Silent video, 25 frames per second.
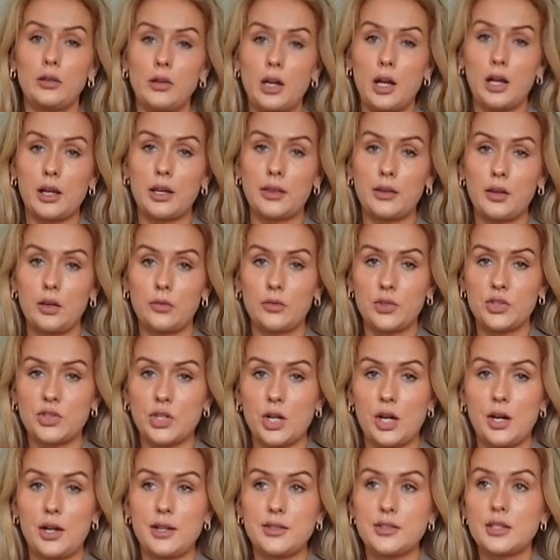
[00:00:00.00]
of like the
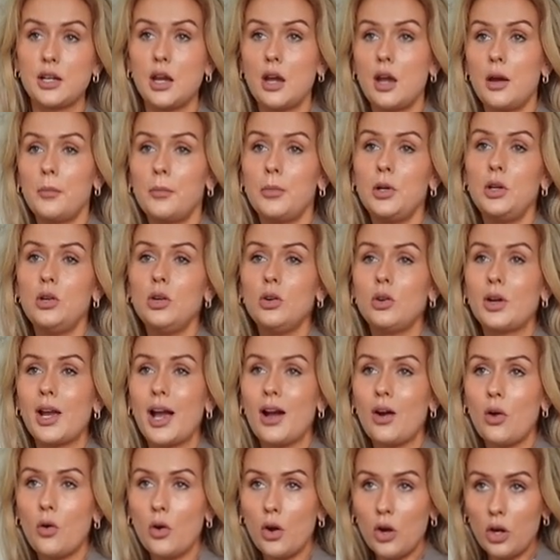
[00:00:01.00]
oversized. Look
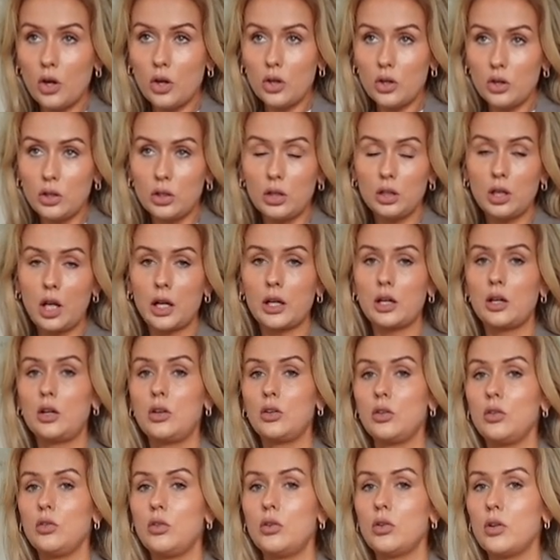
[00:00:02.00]
how like
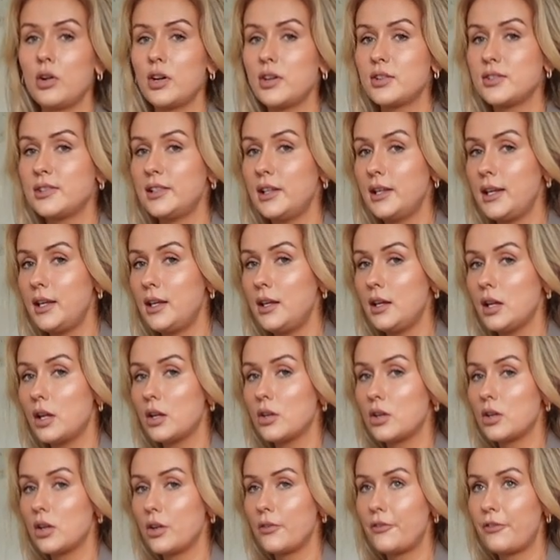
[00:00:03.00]
gloriously
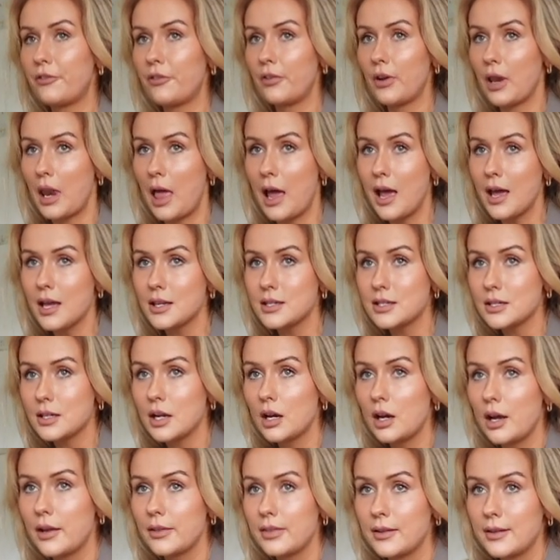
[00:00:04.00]
flat
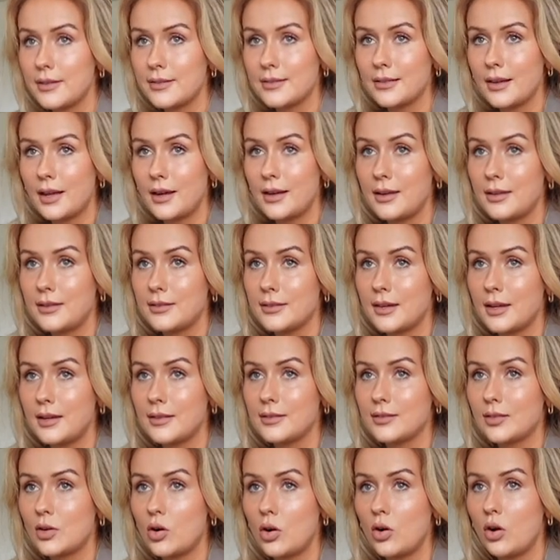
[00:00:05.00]
like this lays.
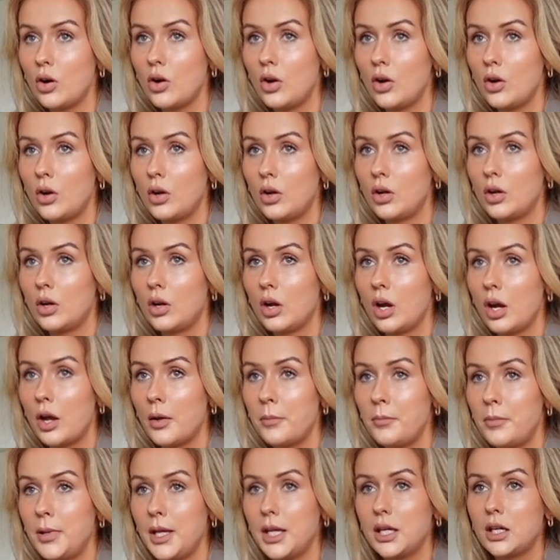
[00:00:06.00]
It's got a
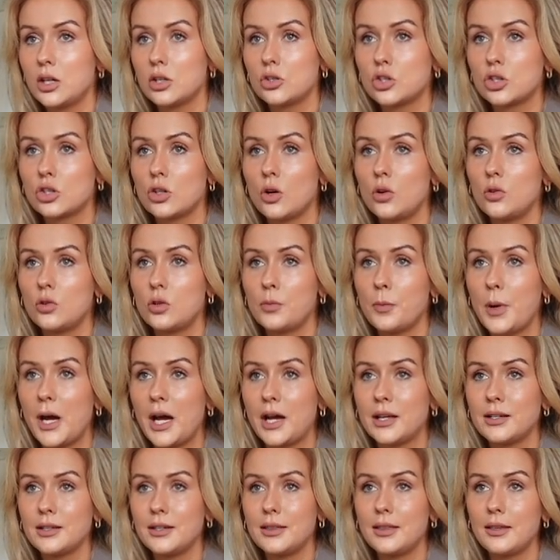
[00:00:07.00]
big shoulder
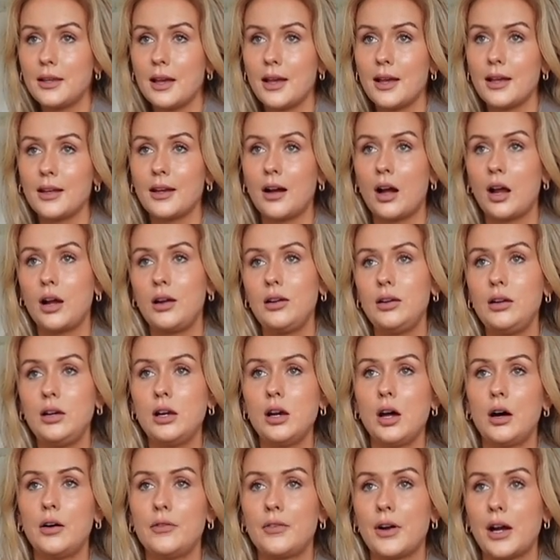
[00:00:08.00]
pad in there. I
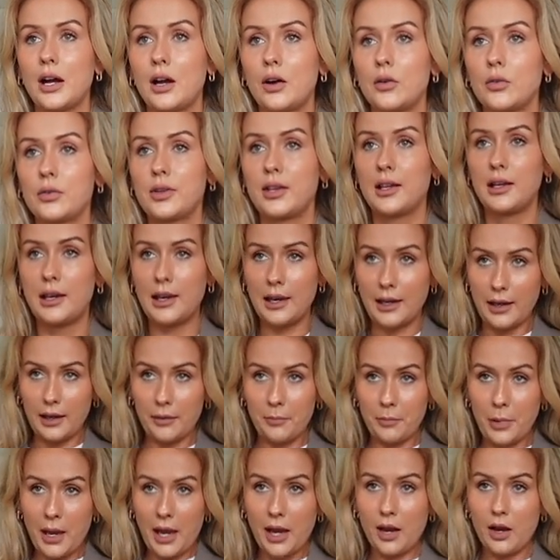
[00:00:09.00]
love how the
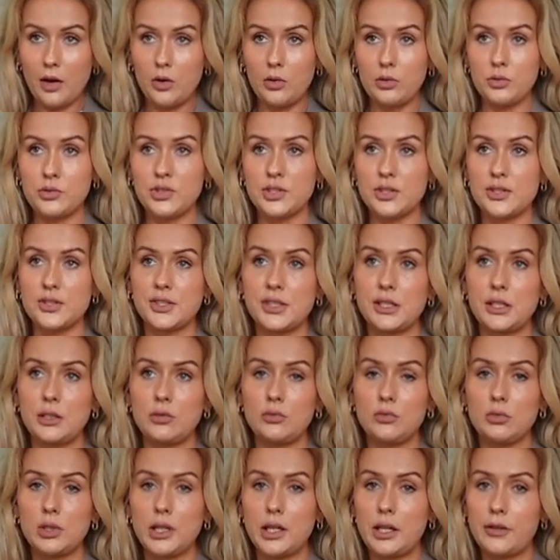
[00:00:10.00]
lapels sit
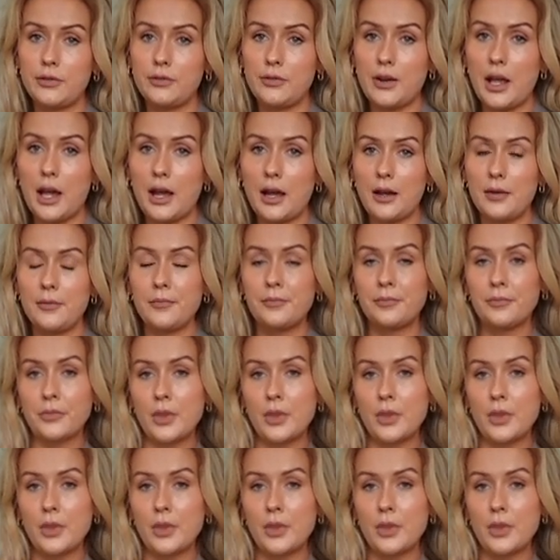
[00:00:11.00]
really flat.